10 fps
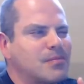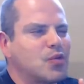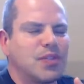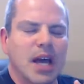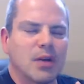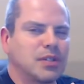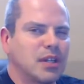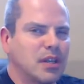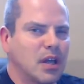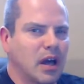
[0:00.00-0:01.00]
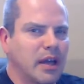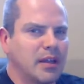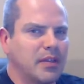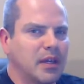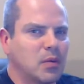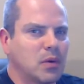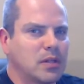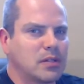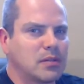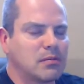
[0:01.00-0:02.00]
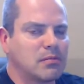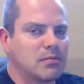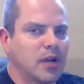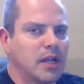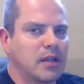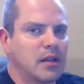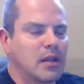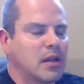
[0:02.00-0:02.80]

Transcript: 2009, I think it was. Right.